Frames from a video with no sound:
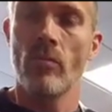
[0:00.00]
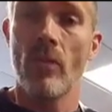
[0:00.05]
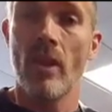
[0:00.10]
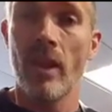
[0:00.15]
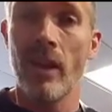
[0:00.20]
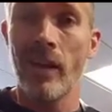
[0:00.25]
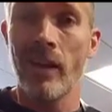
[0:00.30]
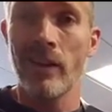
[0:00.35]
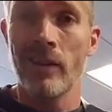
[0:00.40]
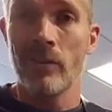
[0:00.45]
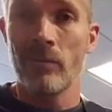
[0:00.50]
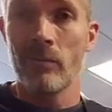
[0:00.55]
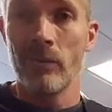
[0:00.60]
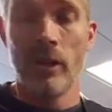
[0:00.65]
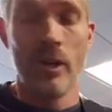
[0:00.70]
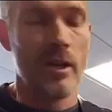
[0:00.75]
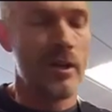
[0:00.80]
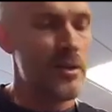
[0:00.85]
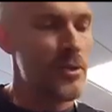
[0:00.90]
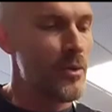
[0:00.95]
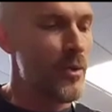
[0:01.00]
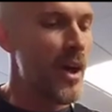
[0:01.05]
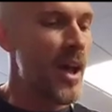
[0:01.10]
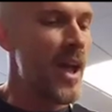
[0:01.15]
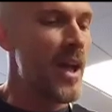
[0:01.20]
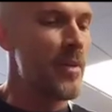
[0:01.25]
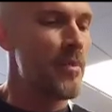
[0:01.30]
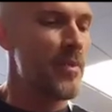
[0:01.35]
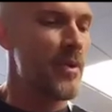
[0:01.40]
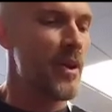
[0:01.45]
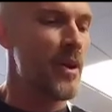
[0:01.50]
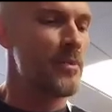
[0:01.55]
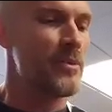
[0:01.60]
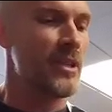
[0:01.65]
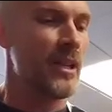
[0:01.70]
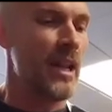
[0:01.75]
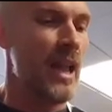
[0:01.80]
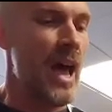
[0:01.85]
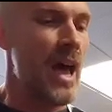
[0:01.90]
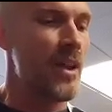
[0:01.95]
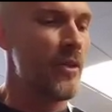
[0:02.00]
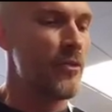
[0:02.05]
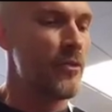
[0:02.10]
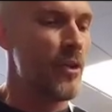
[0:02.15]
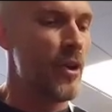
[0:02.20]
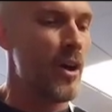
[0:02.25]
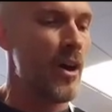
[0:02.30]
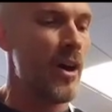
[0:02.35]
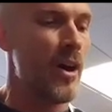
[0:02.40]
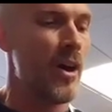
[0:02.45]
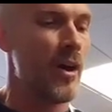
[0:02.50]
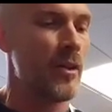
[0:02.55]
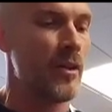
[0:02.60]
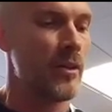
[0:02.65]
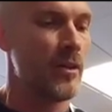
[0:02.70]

Okay, so A becomes a lot of fun.